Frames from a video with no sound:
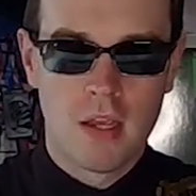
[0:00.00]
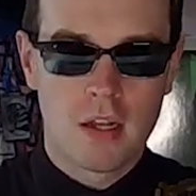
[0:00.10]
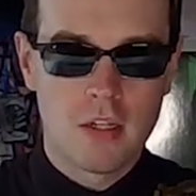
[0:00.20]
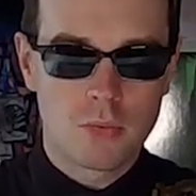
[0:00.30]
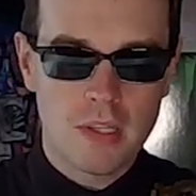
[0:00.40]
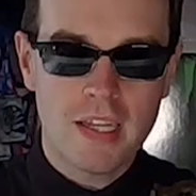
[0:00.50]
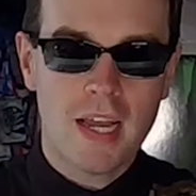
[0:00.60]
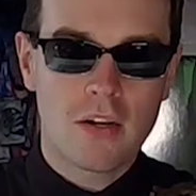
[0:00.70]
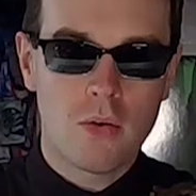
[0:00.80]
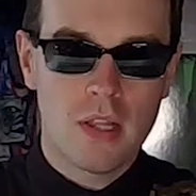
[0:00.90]
Because one thing I
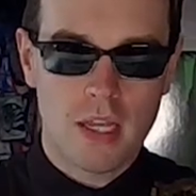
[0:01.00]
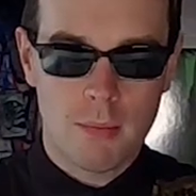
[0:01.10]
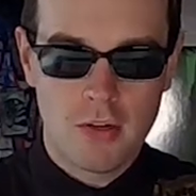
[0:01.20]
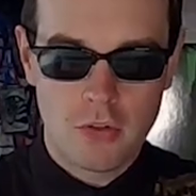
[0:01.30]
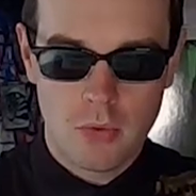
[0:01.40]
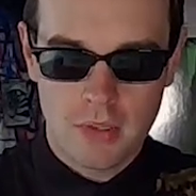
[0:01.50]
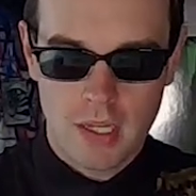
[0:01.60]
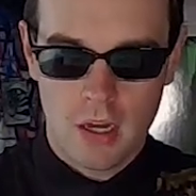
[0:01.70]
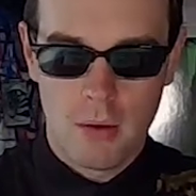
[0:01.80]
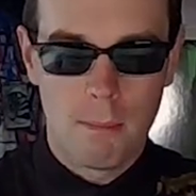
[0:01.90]
don't like about doing, like,
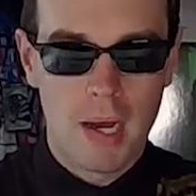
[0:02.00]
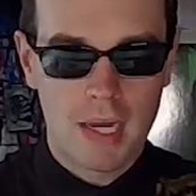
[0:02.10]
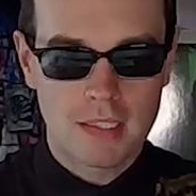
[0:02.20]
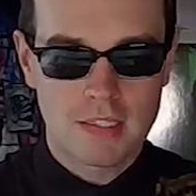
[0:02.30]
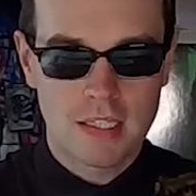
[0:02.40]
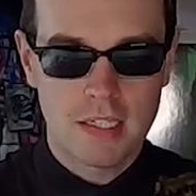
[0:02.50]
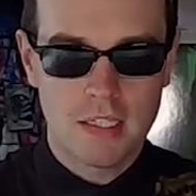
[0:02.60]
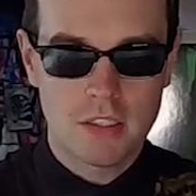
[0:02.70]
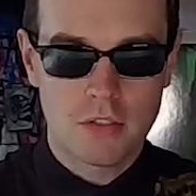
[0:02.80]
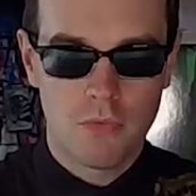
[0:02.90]

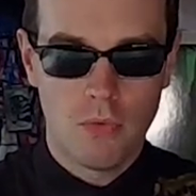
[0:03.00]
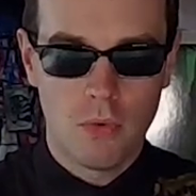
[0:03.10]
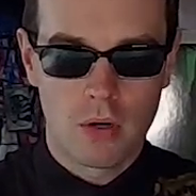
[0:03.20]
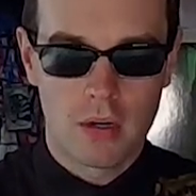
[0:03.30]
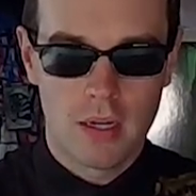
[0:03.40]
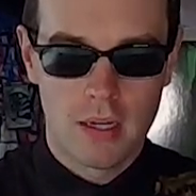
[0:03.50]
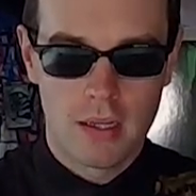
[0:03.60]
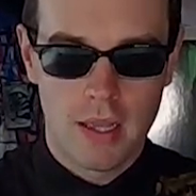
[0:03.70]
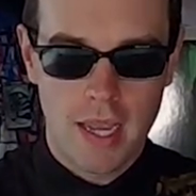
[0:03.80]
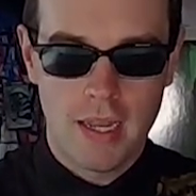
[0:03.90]
unboxings for
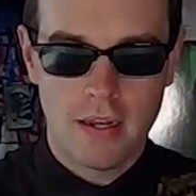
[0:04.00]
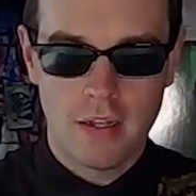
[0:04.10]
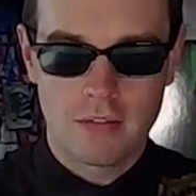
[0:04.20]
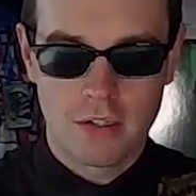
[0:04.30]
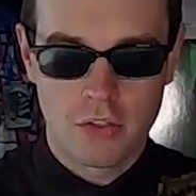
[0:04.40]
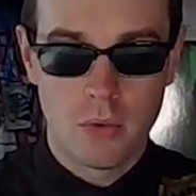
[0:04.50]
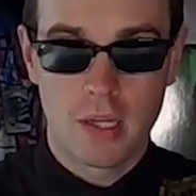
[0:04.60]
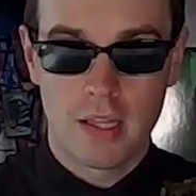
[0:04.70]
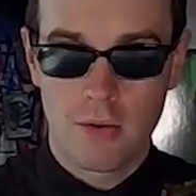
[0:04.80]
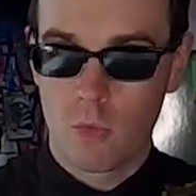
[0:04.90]
handhelds, like, doing it,
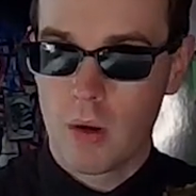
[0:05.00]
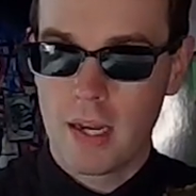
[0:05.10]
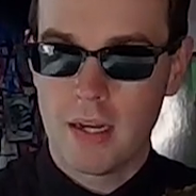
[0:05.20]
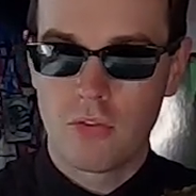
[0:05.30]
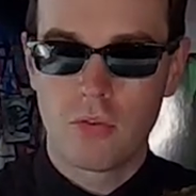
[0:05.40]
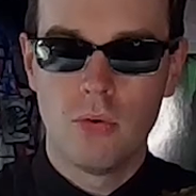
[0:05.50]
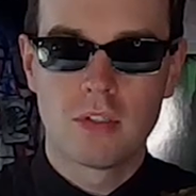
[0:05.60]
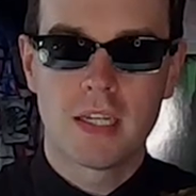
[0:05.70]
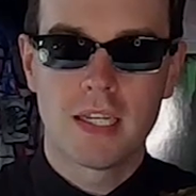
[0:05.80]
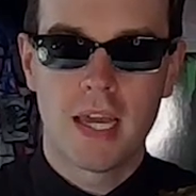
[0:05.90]
like, right as soon as
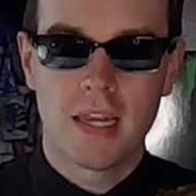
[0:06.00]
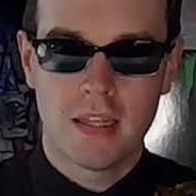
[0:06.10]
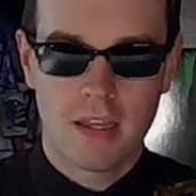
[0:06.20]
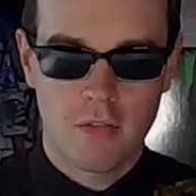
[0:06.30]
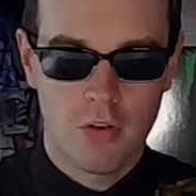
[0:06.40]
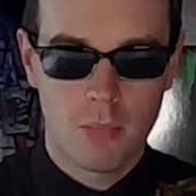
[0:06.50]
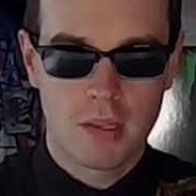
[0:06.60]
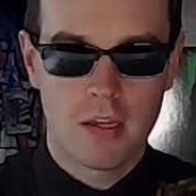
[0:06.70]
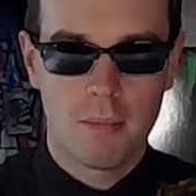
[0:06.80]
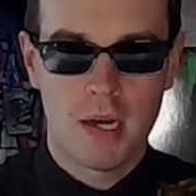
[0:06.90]
I get it, like, filming
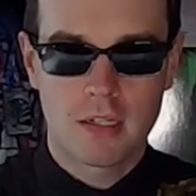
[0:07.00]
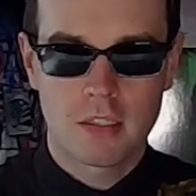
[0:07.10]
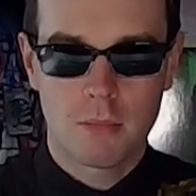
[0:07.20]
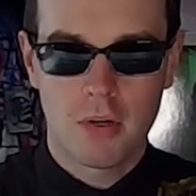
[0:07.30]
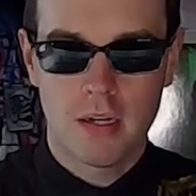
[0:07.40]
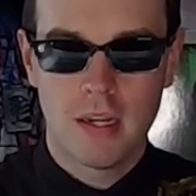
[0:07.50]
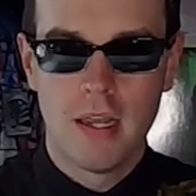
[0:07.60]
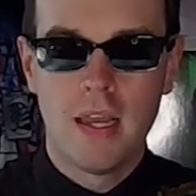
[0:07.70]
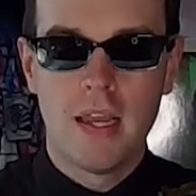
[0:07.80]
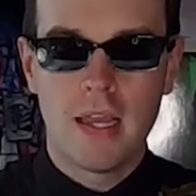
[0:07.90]
the unboxing part,
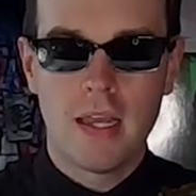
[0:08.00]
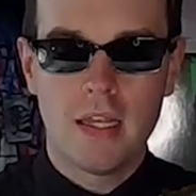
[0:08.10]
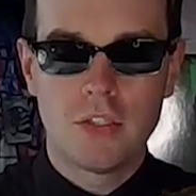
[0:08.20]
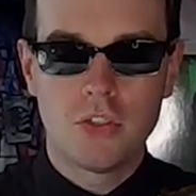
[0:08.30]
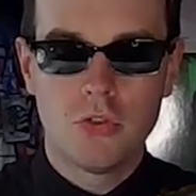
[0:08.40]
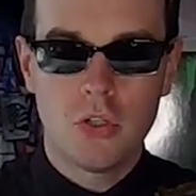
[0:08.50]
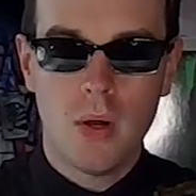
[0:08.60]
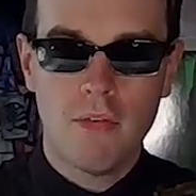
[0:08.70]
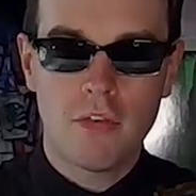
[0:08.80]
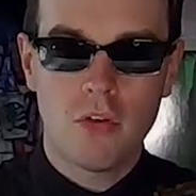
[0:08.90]
is you do
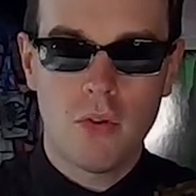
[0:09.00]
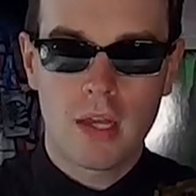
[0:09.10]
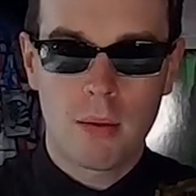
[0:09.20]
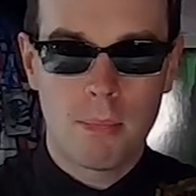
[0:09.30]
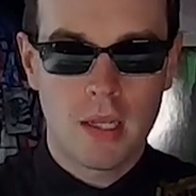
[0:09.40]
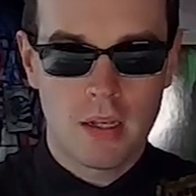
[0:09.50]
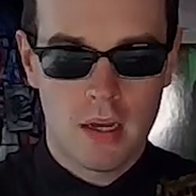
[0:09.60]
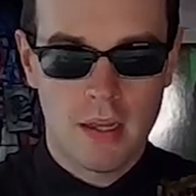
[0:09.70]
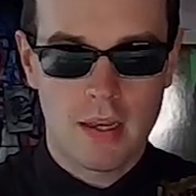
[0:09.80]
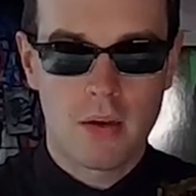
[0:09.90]
have to do, like, a big
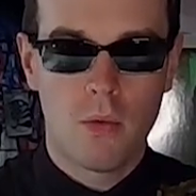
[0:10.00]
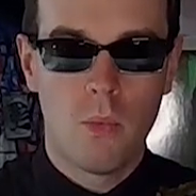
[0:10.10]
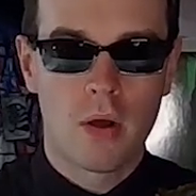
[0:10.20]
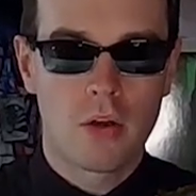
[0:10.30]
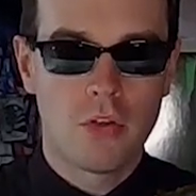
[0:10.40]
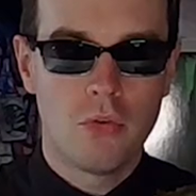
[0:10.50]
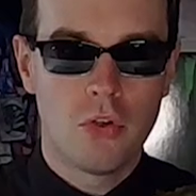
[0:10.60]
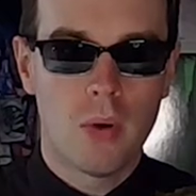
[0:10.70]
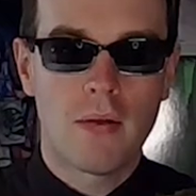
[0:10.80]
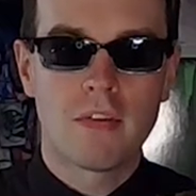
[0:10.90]
cut where you
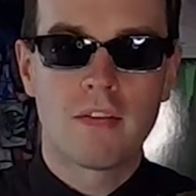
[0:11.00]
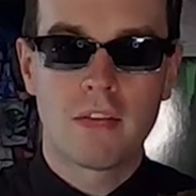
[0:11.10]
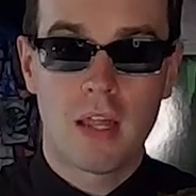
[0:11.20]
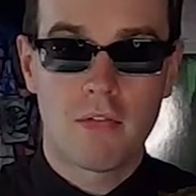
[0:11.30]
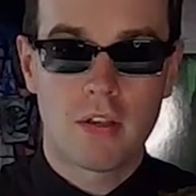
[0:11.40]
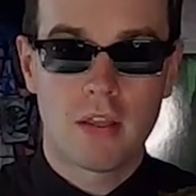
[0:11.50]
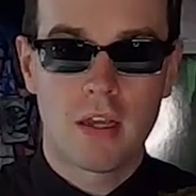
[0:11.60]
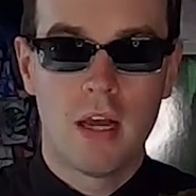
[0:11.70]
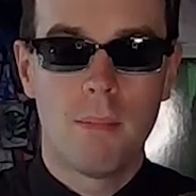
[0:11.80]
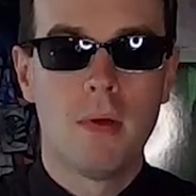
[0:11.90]
do have to set everything
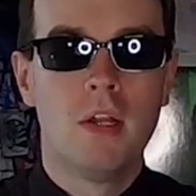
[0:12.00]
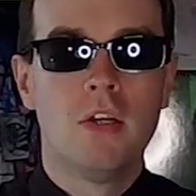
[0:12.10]
up.